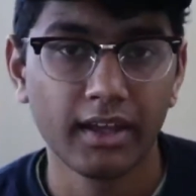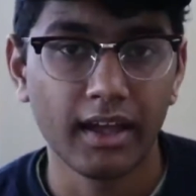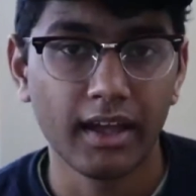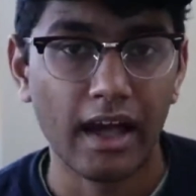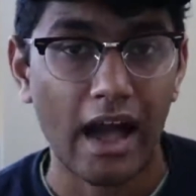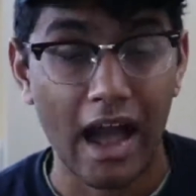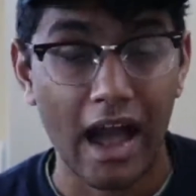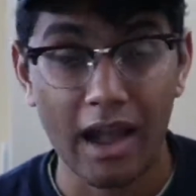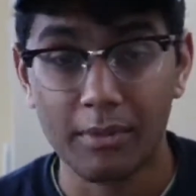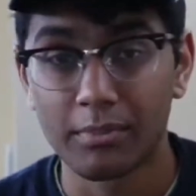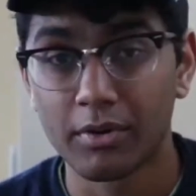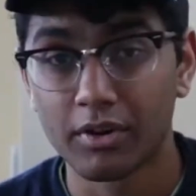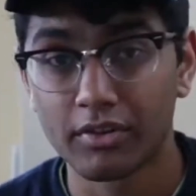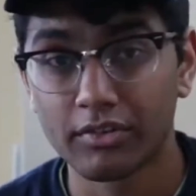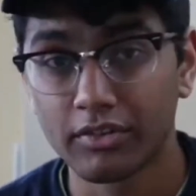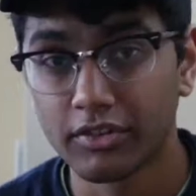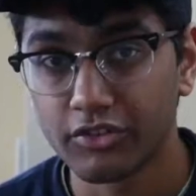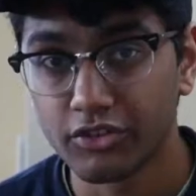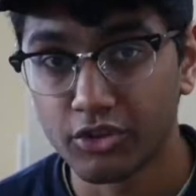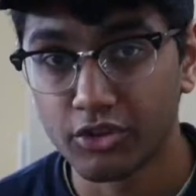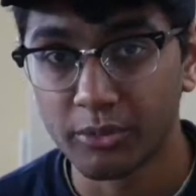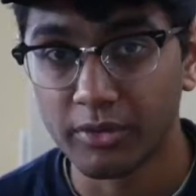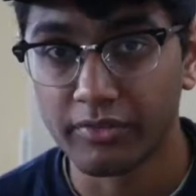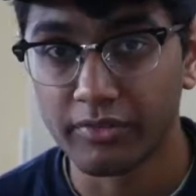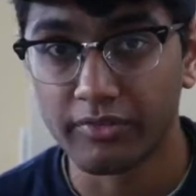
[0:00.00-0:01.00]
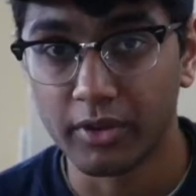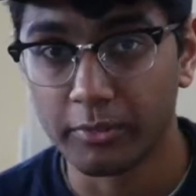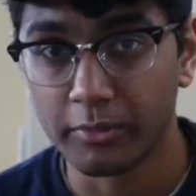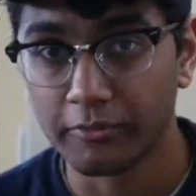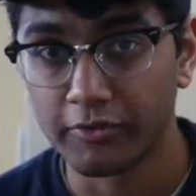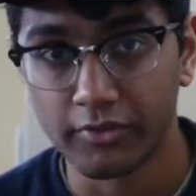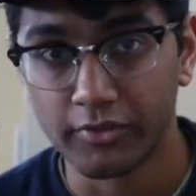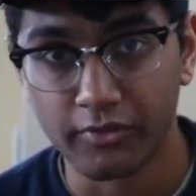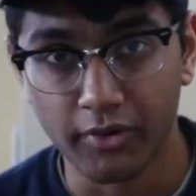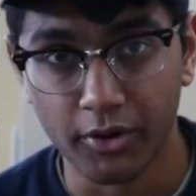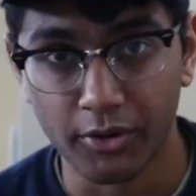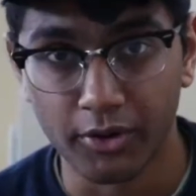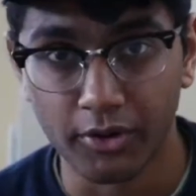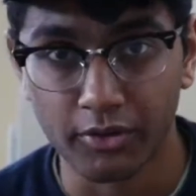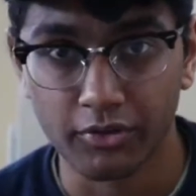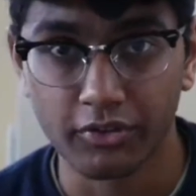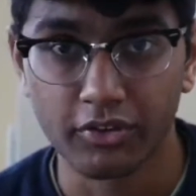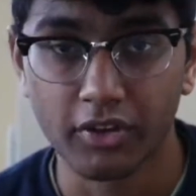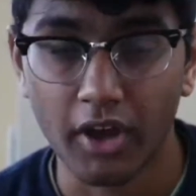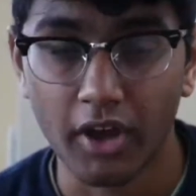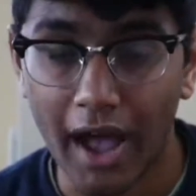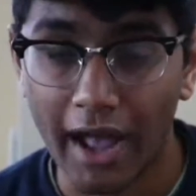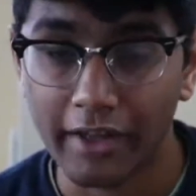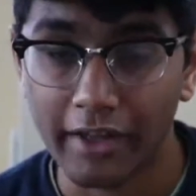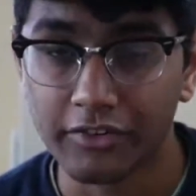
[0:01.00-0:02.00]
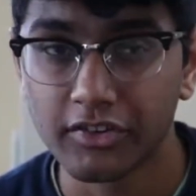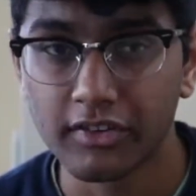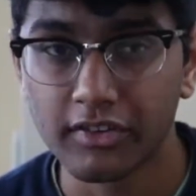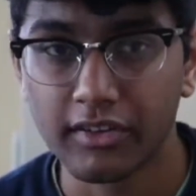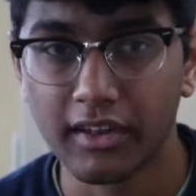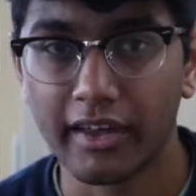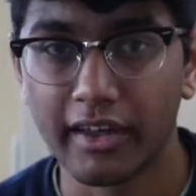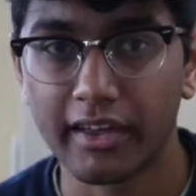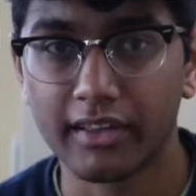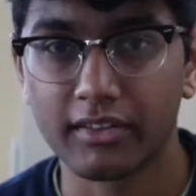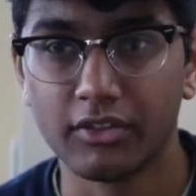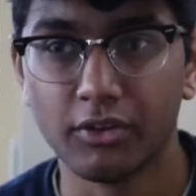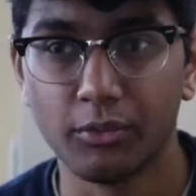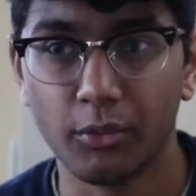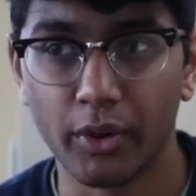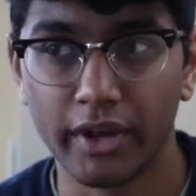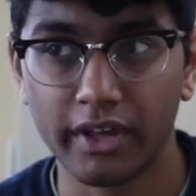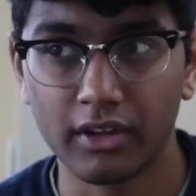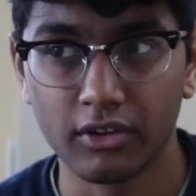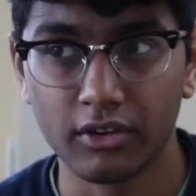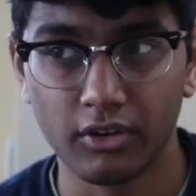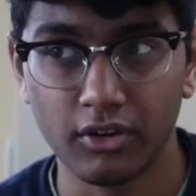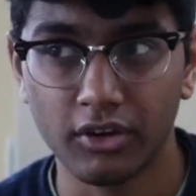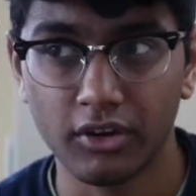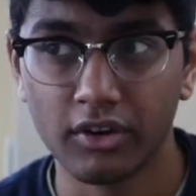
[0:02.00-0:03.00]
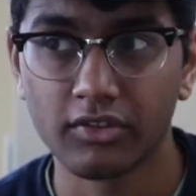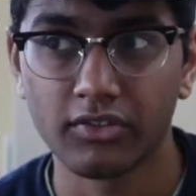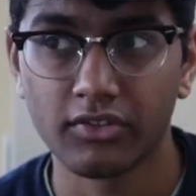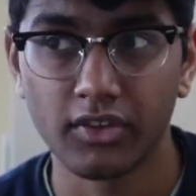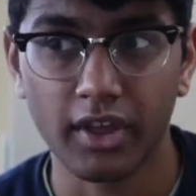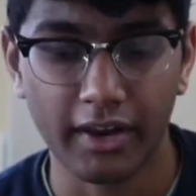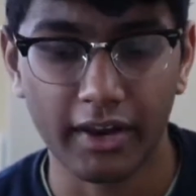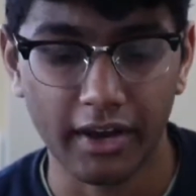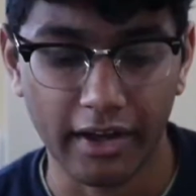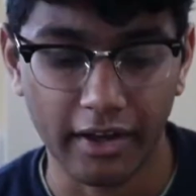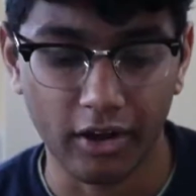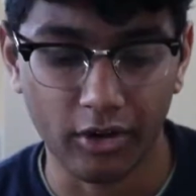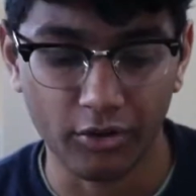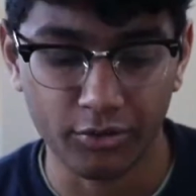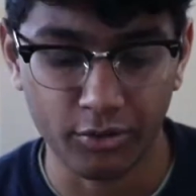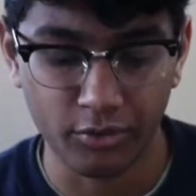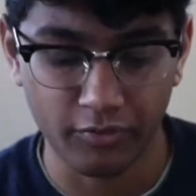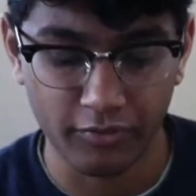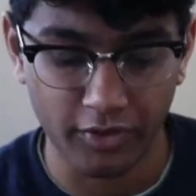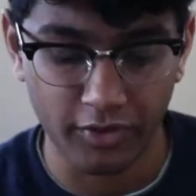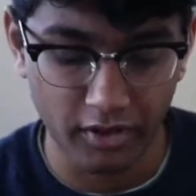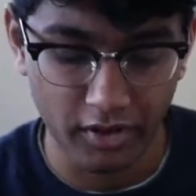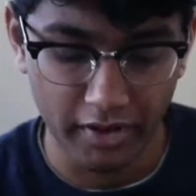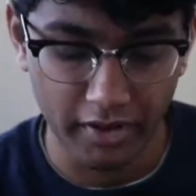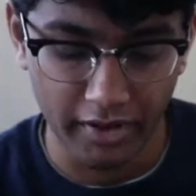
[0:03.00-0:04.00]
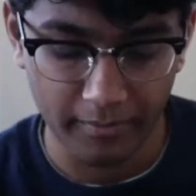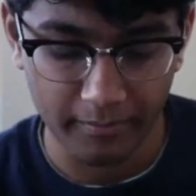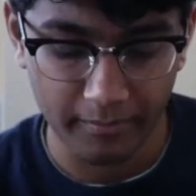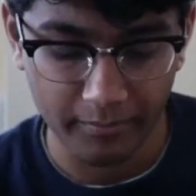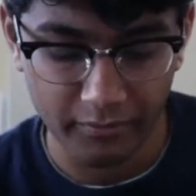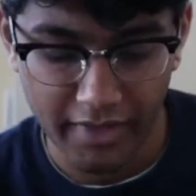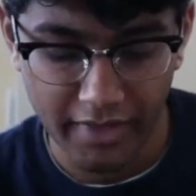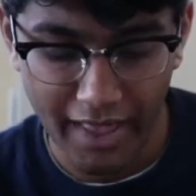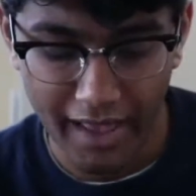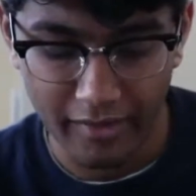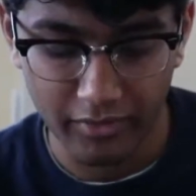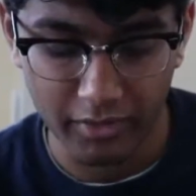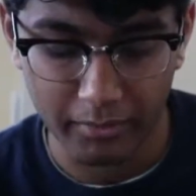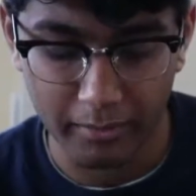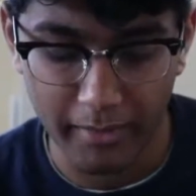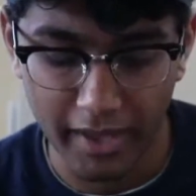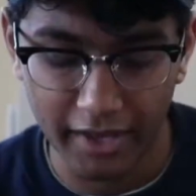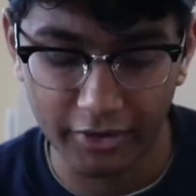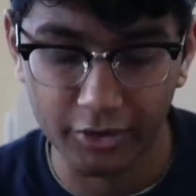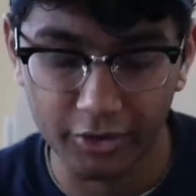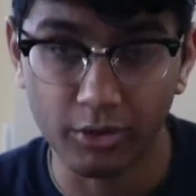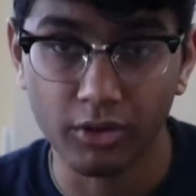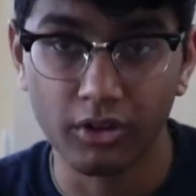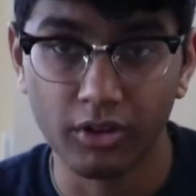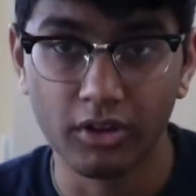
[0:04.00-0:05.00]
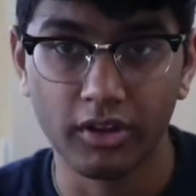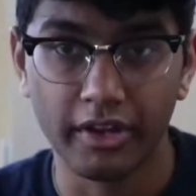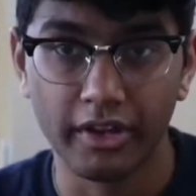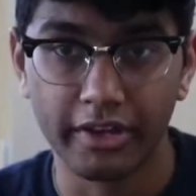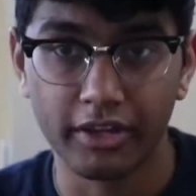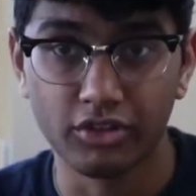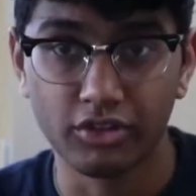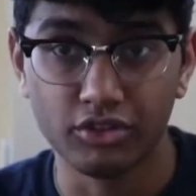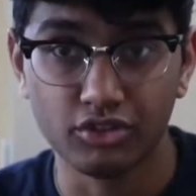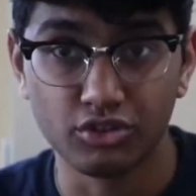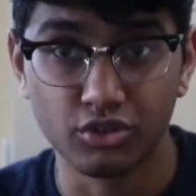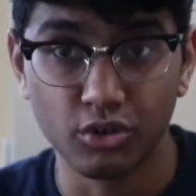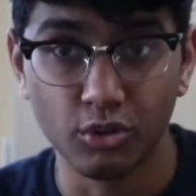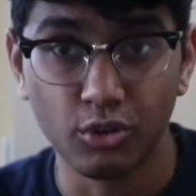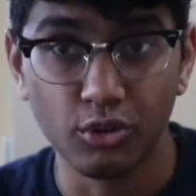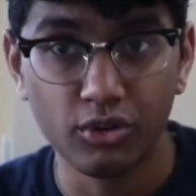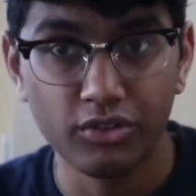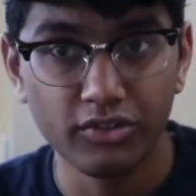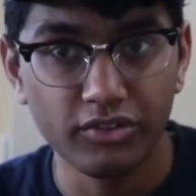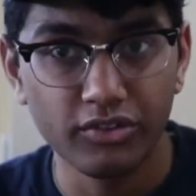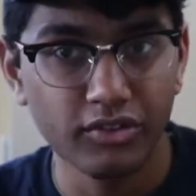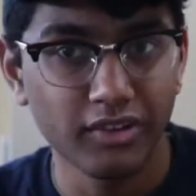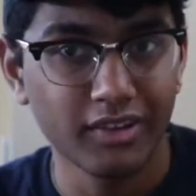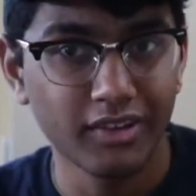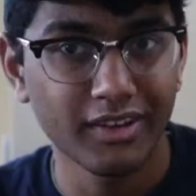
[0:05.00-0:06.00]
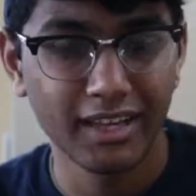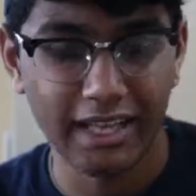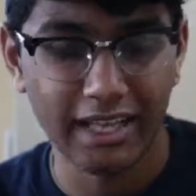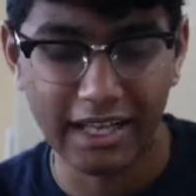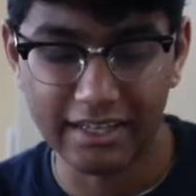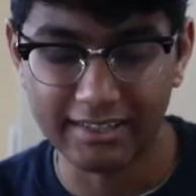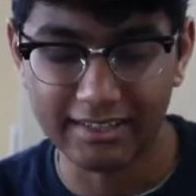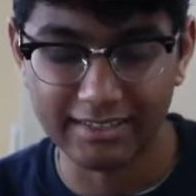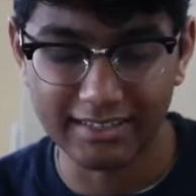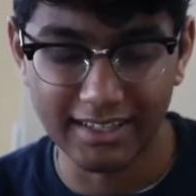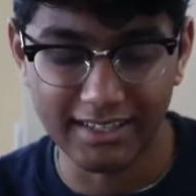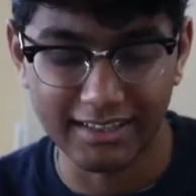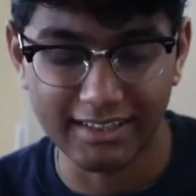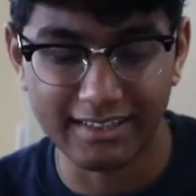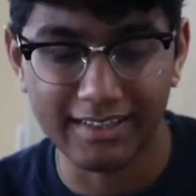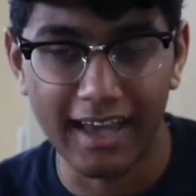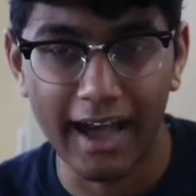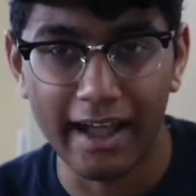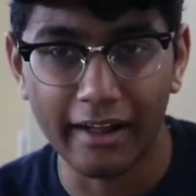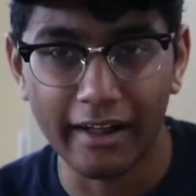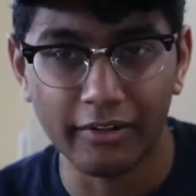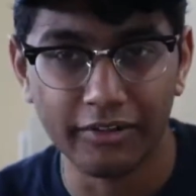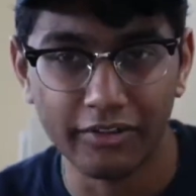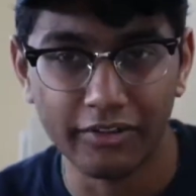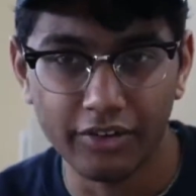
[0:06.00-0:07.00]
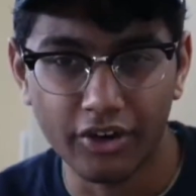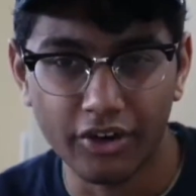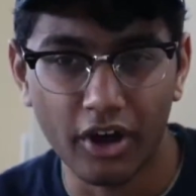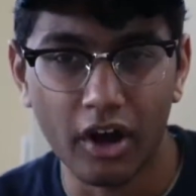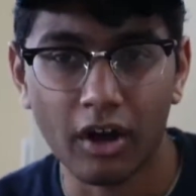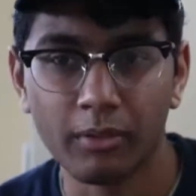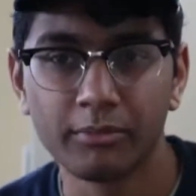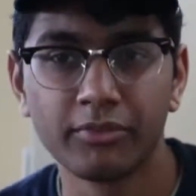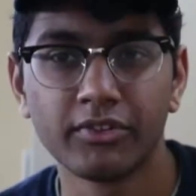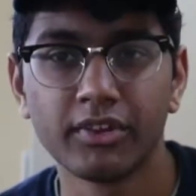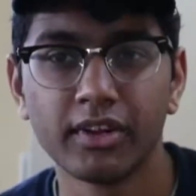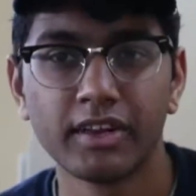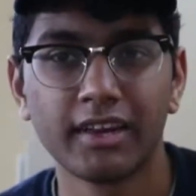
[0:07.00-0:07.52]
I personally shoot with film for photos. I just like the way it looks, and I also feel like having manual controls and just dials and knobs.